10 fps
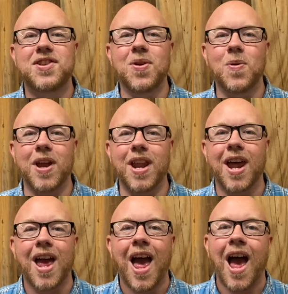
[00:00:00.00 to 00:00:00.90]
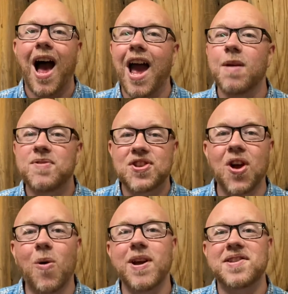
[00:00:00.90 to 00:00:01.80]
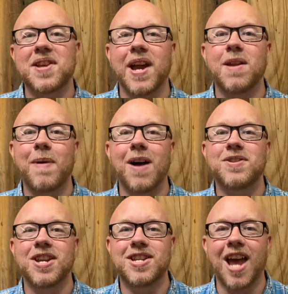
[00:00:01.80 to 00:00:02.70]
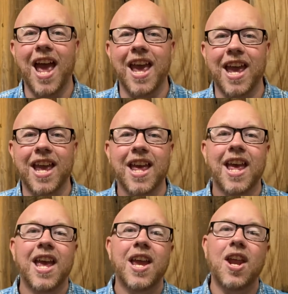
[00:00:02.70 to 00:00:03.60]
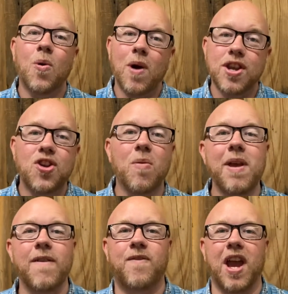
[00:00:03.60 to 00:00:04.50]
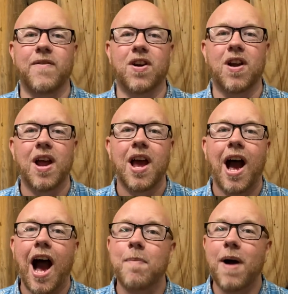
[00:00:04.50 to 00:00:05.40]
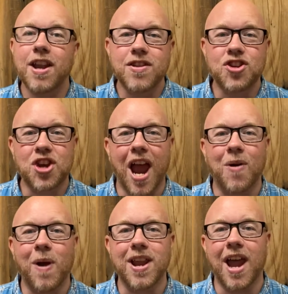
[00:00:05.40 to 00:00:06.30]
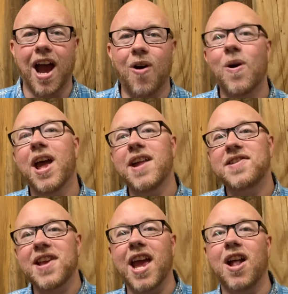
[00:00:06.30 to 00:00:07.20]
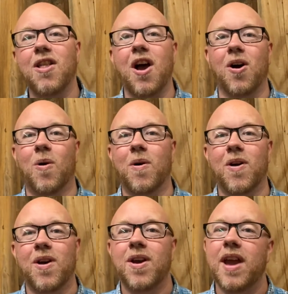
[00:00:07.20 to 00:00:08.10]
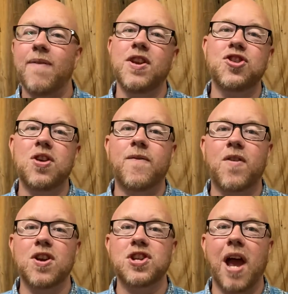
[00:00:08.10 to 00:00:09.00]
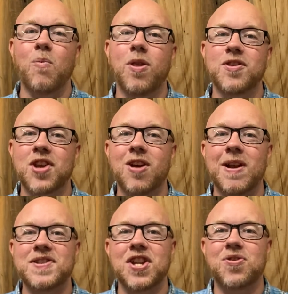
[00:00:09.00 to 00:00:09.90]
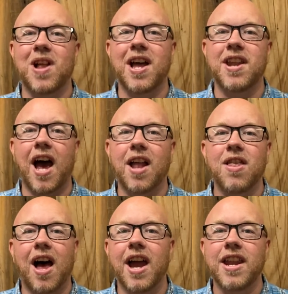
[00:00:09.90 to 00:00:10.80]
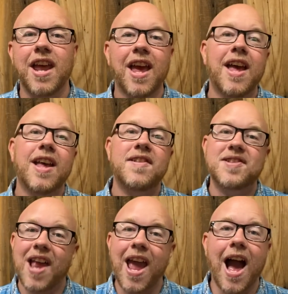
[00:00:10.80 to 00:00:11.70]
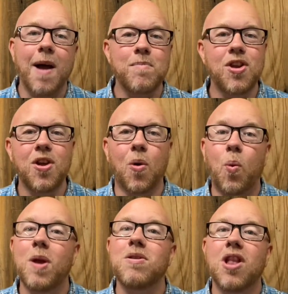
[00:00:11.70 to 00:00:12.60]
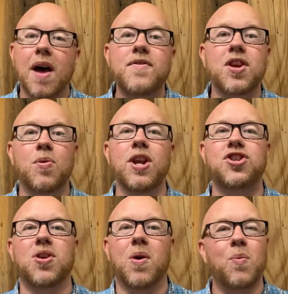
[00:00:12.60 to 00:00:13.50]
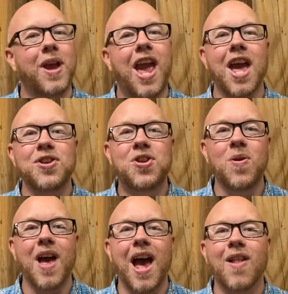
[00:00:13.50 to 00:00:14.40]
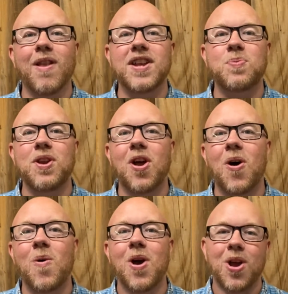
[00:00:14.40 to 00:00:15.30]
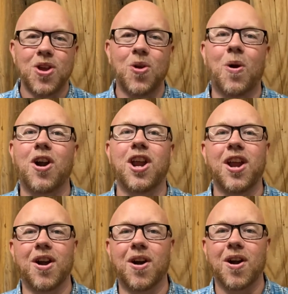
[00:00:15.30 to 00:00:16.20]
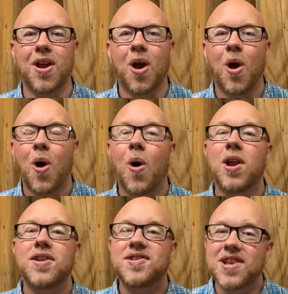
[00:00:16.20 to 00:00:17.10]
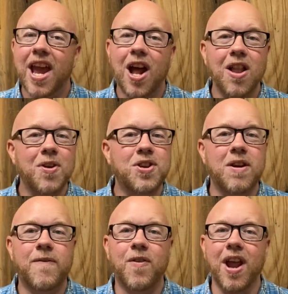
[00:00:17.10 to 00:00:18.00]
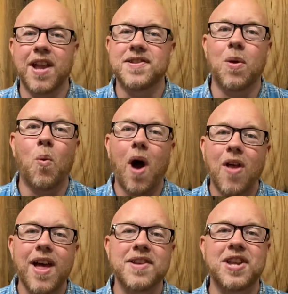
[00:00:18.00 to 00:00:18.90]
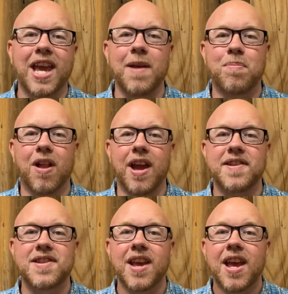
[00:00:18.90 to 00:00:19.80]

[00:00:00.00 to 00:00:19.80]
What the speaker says: doing? I am so excited about today. You know what? Do me a favor. Hop onto the chat right now and say hello. If this is your first time with us here at Central Online, say I'm new. We'd love to greet you. We can't do that unless we know you are here. Say hello to your friends, and while that's taking place,